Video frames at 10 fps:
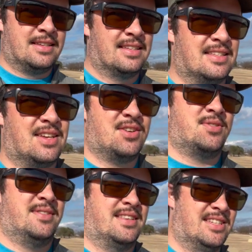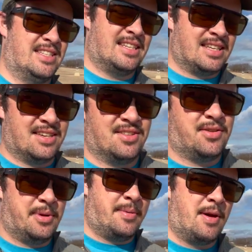So, and just to tell you a
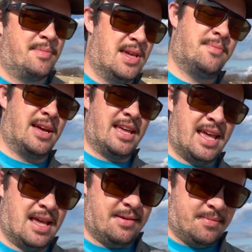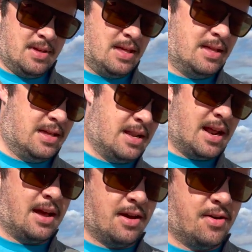little bit about me and my game and
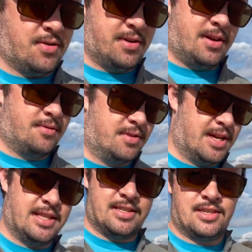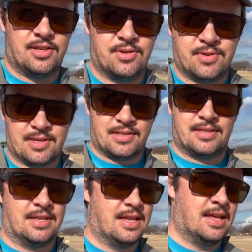how it relates to you,
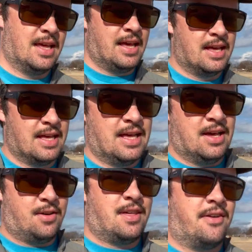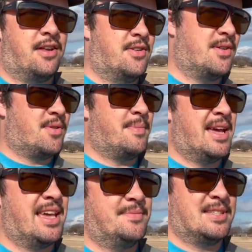because without knowing what
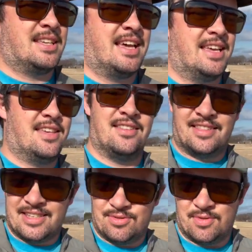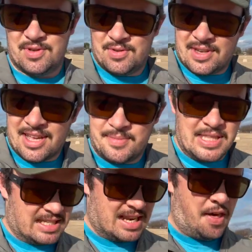my game is like, this review kind of
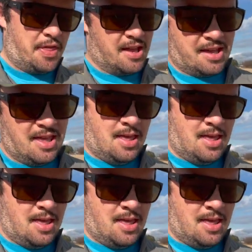means nothing.